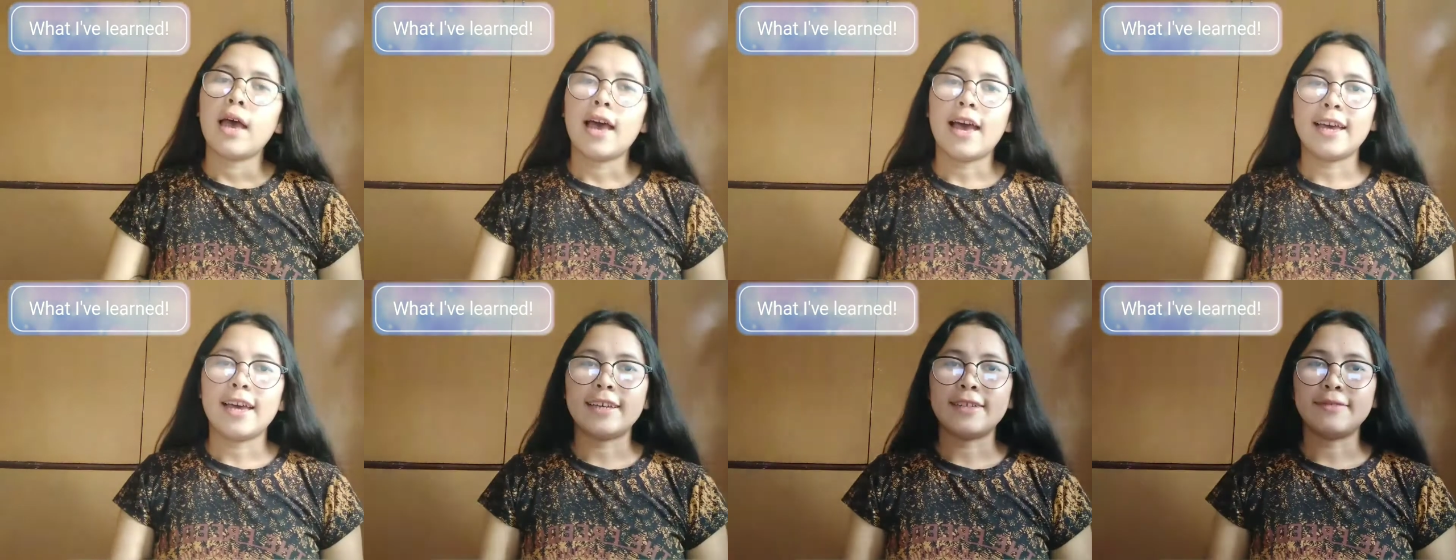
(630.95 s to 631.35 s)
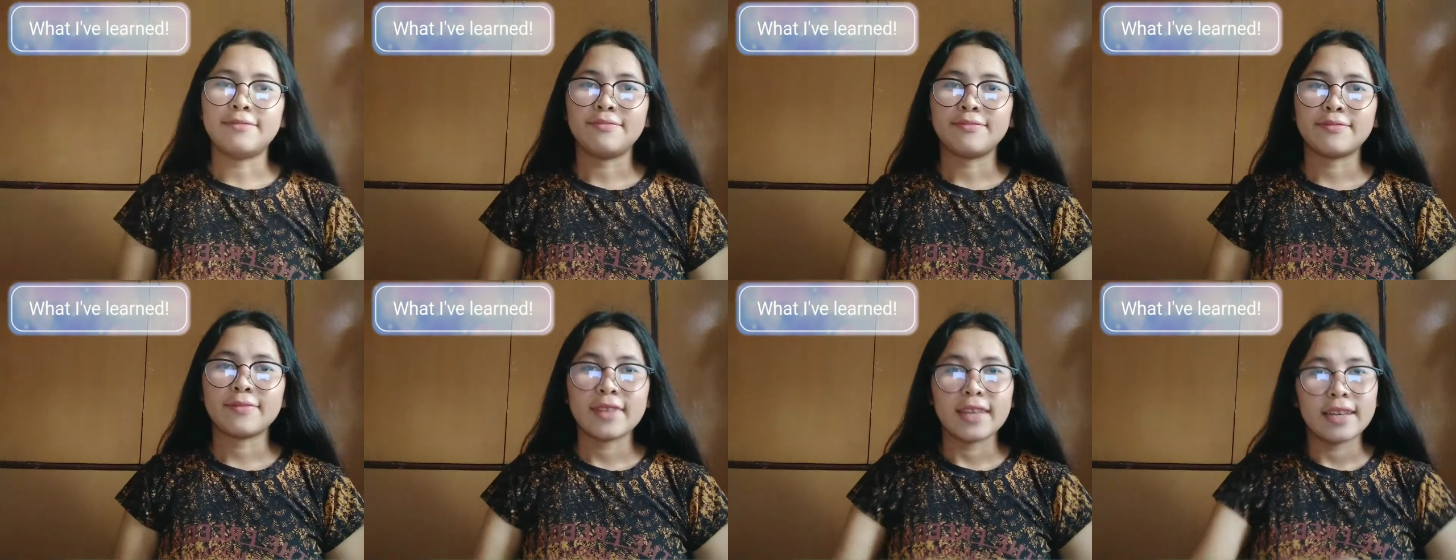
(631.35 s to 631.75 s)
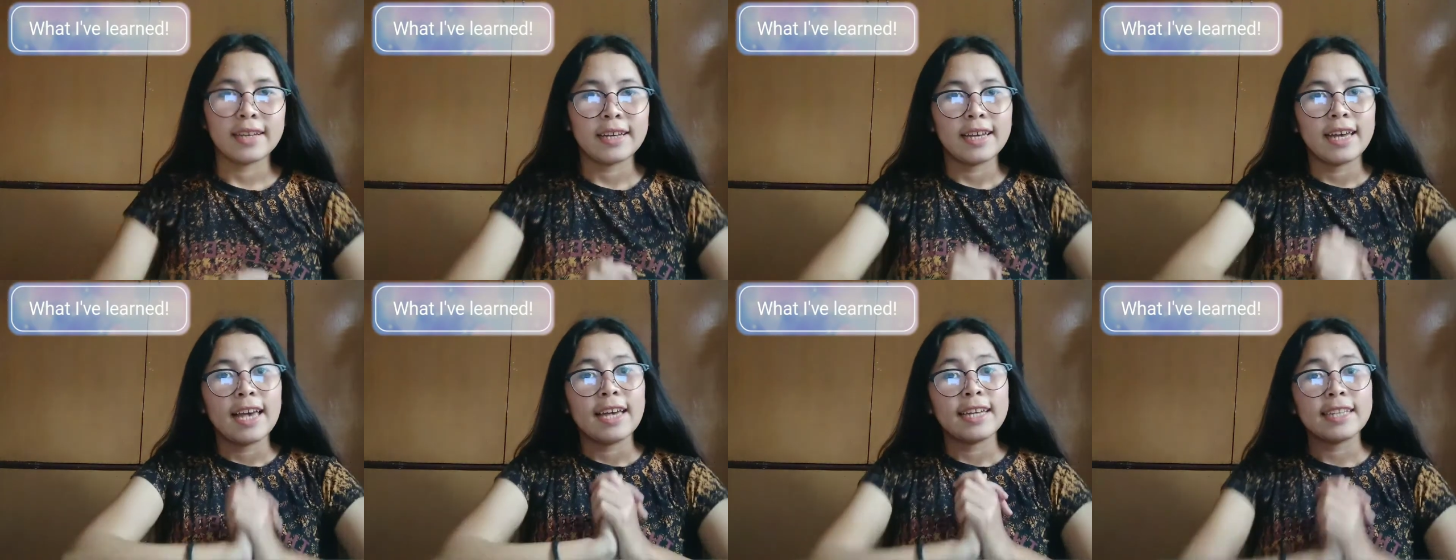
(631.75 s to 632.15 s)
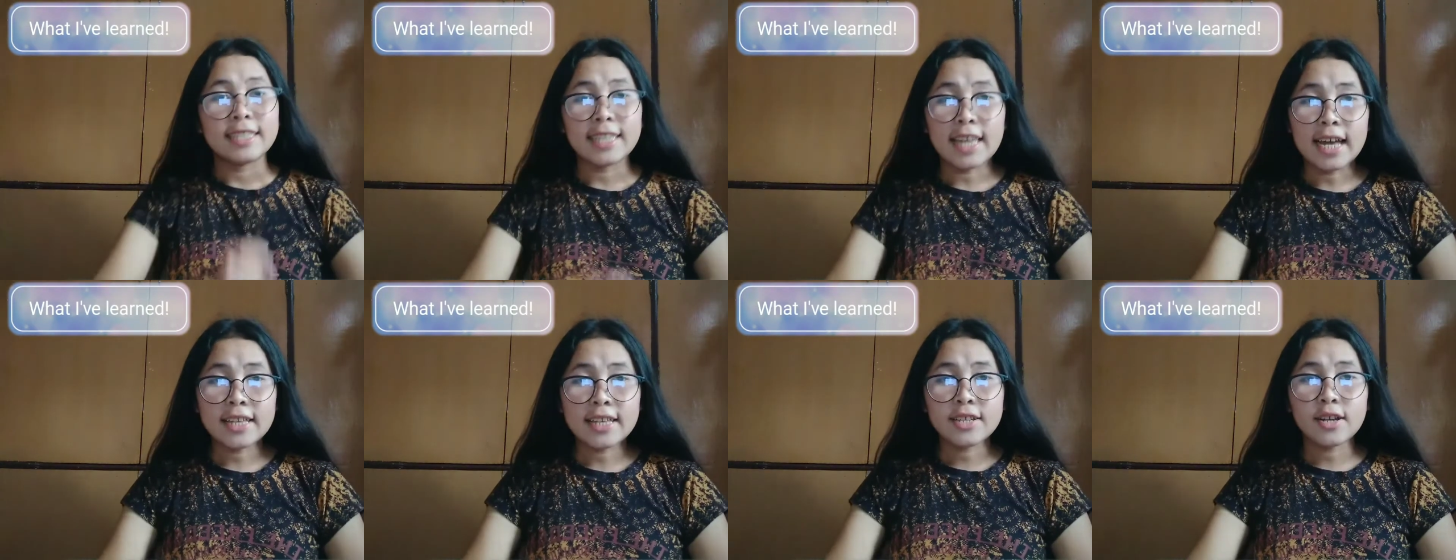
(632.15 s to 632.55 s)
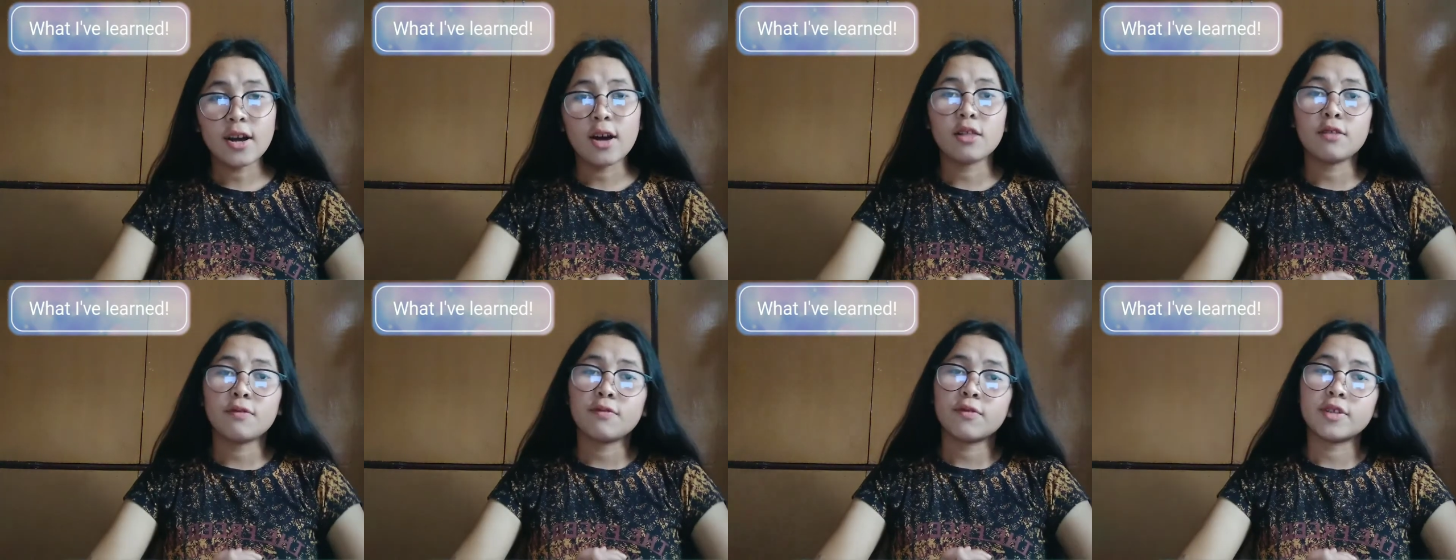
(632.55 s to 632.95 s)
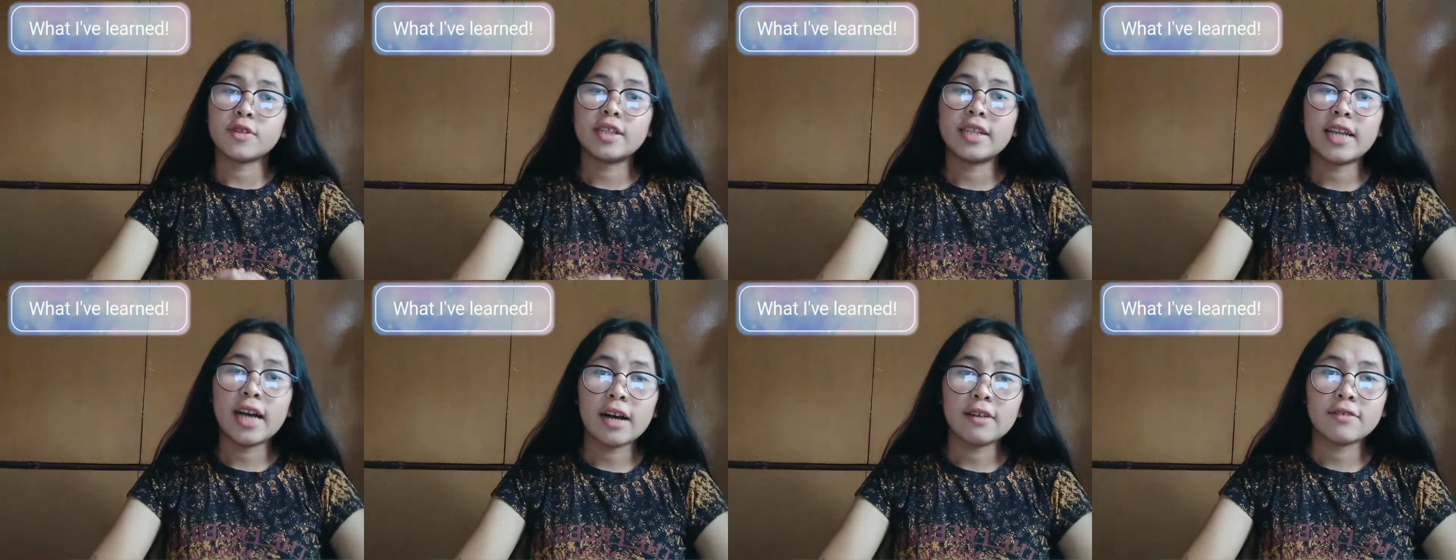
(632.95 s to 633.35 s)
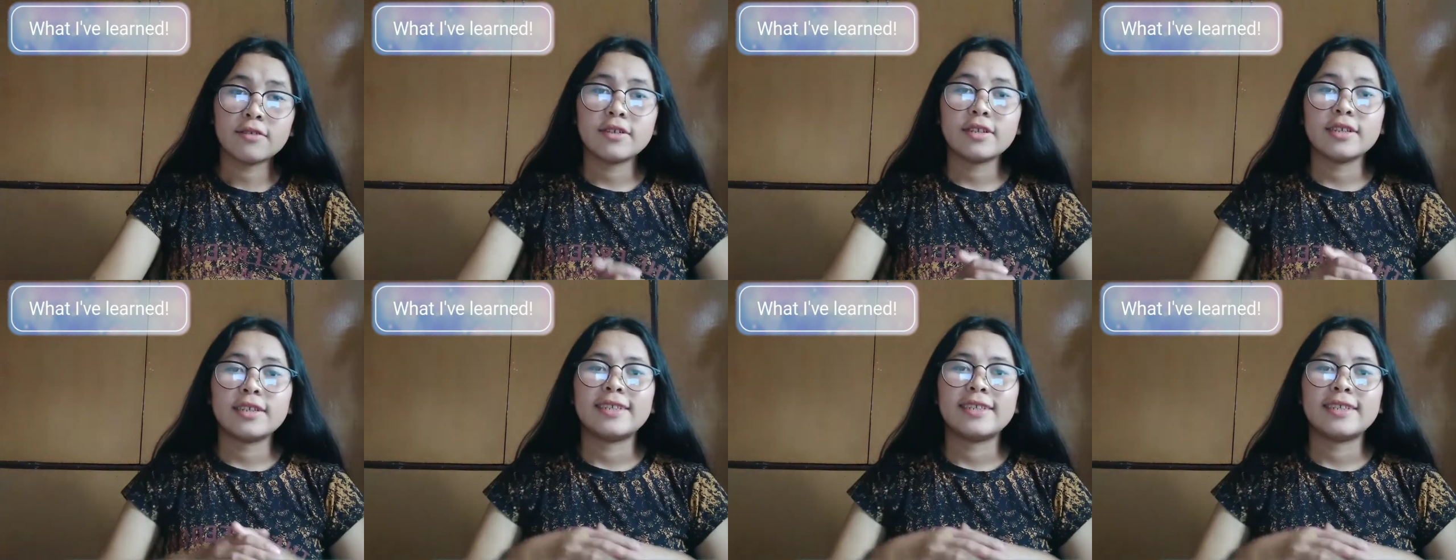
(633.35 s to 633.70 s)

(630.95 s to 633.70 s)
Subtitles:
And that's all for now.